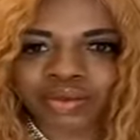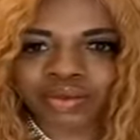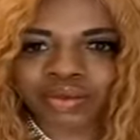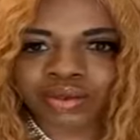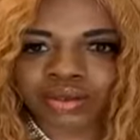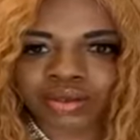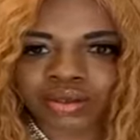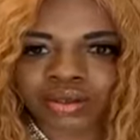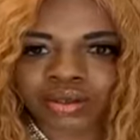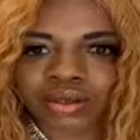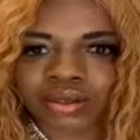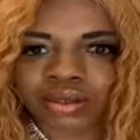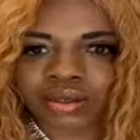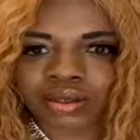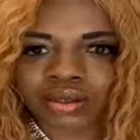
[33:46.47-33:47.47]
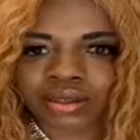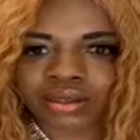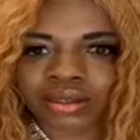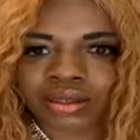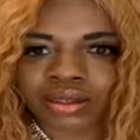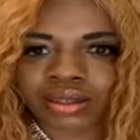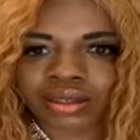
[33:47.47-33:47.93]

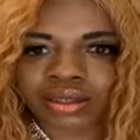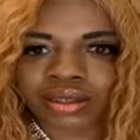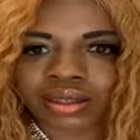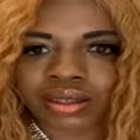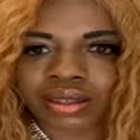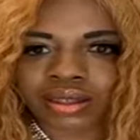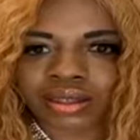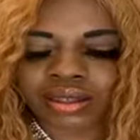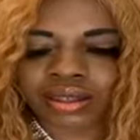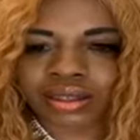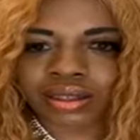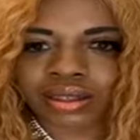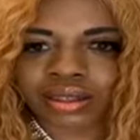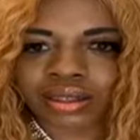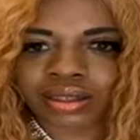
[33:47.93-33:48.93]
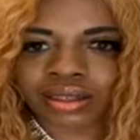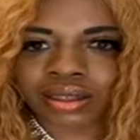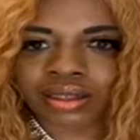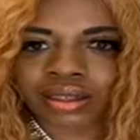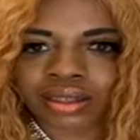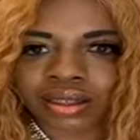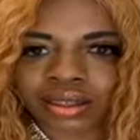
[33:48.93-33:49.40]

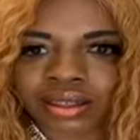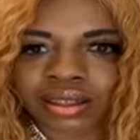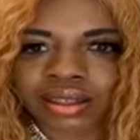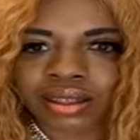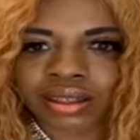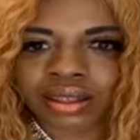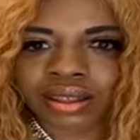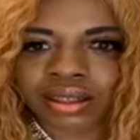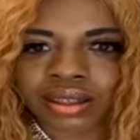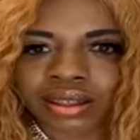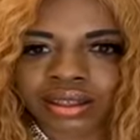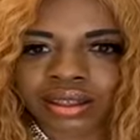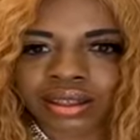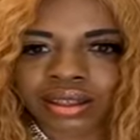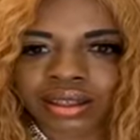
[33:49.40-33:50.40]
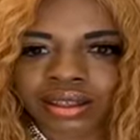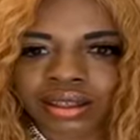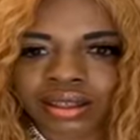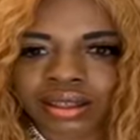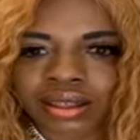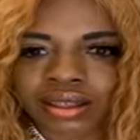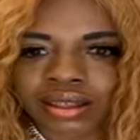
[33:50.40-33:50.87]

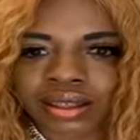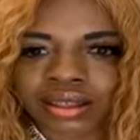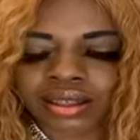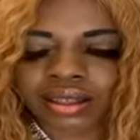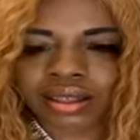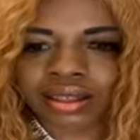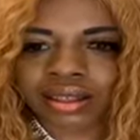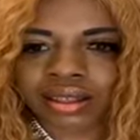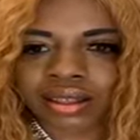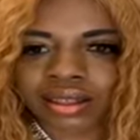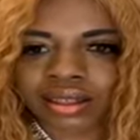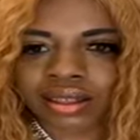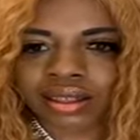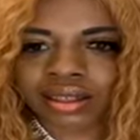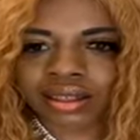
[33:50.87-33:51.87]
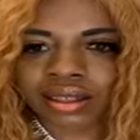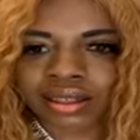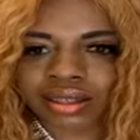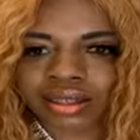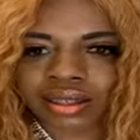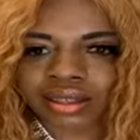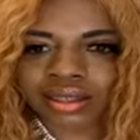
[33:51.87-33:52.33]

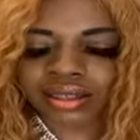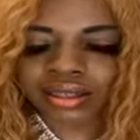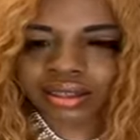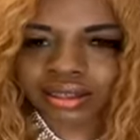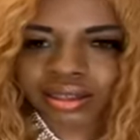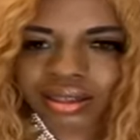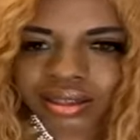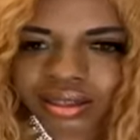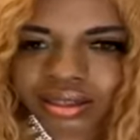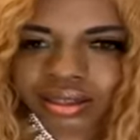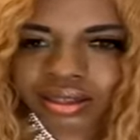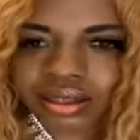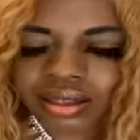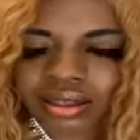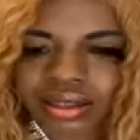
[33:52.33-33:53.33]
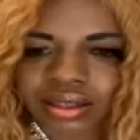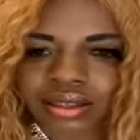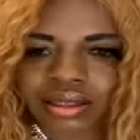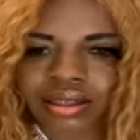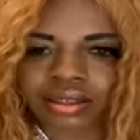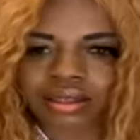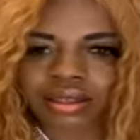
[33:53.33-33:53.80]

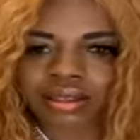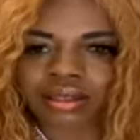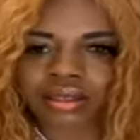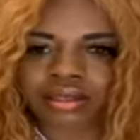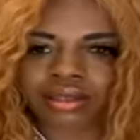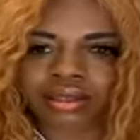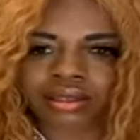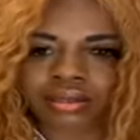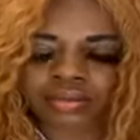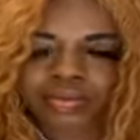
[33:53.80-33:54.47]
The person shown says nothing.